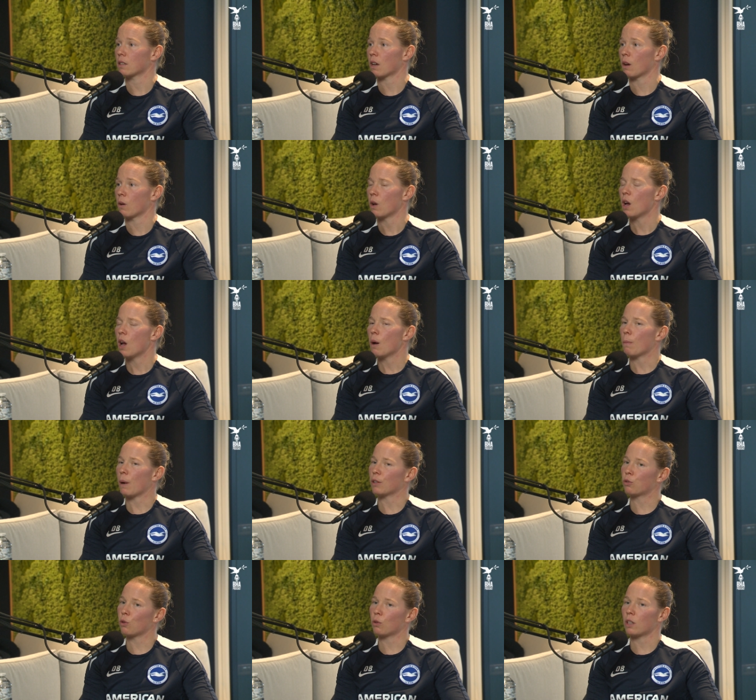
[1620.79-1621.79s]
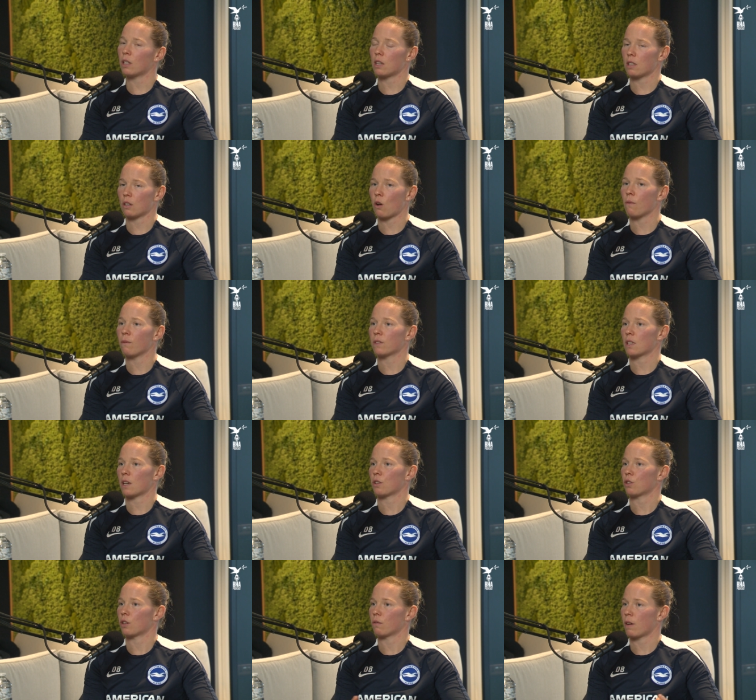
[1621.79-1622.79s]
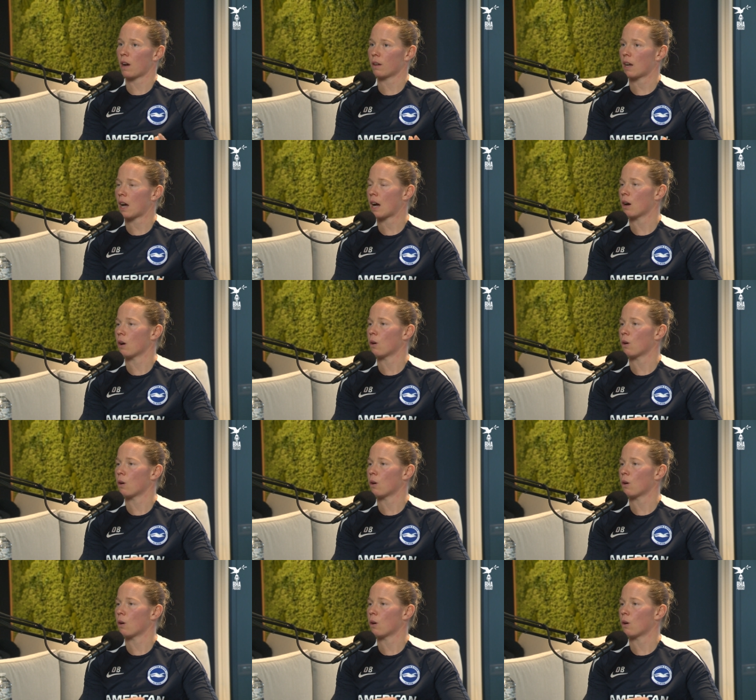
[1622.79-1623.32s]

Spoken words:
So, but I do think there's a conversation around